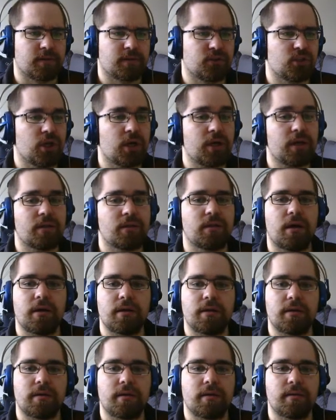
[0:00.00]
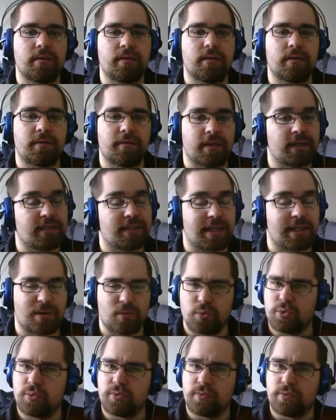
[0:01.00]
There's not a lot of things that I
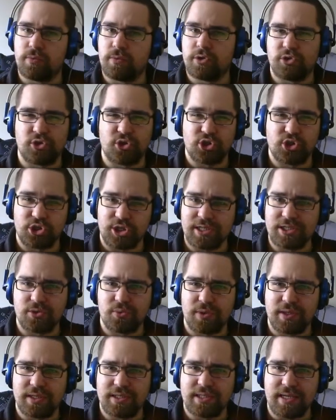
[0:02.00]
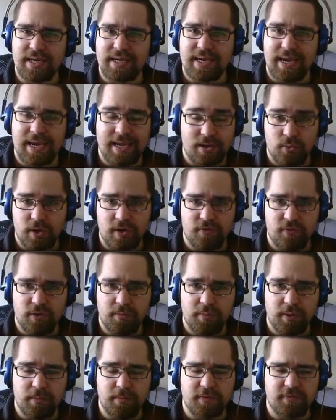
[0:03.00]
would want to change with this deck anyway for
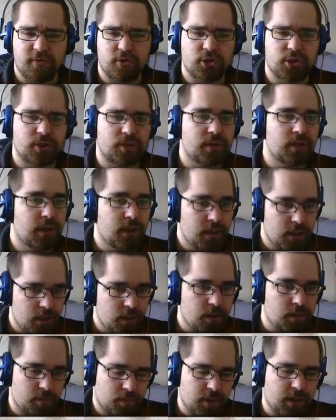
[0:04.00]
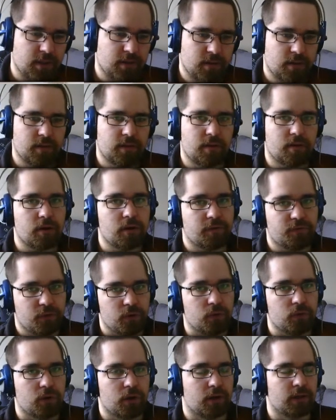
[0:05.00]
the pimped version, but there are a
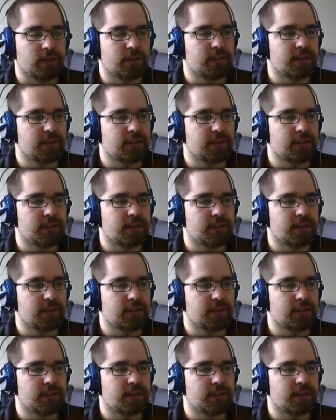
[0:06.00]
few cards,